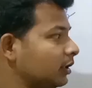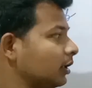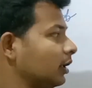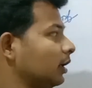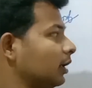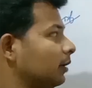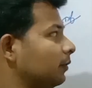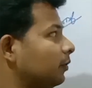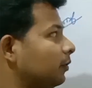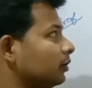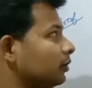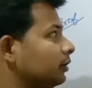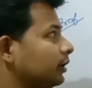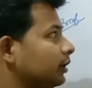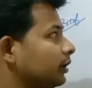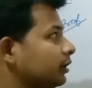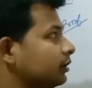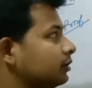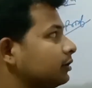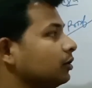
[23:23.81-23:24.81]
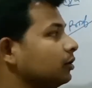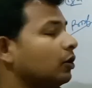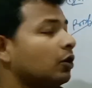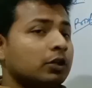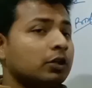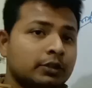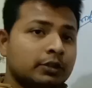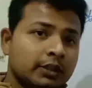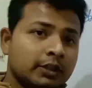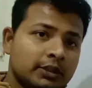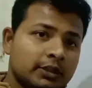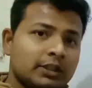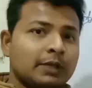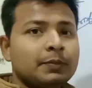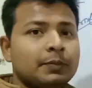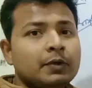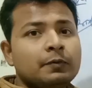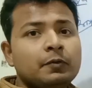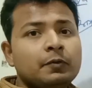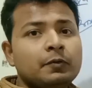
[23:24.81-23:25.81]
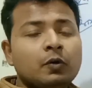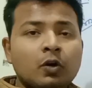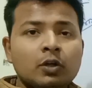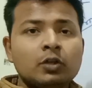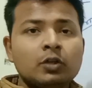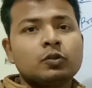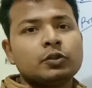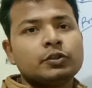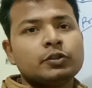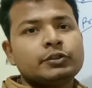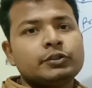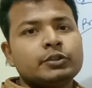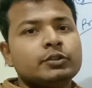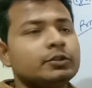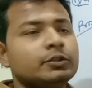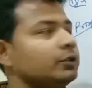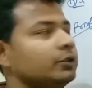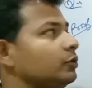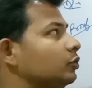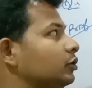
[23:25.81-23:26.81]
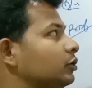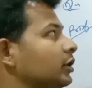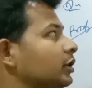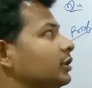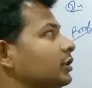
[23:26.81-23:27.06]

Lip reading: But for this or this type of all questions,